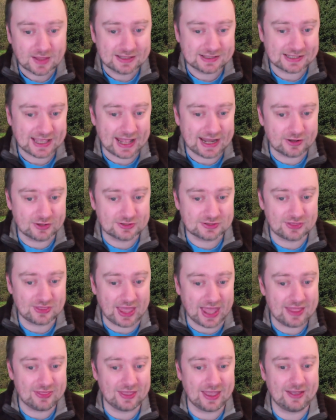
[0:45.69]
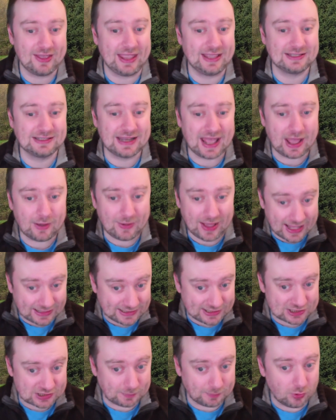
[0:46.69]
tell us that there is now
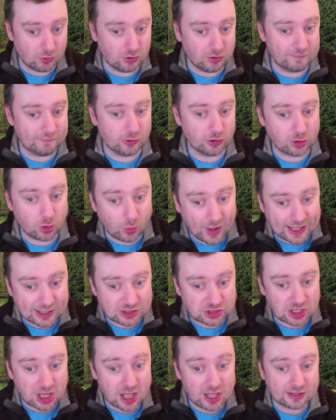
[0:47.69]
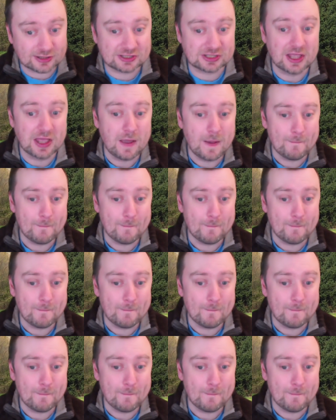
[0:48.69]
added support for quick shots,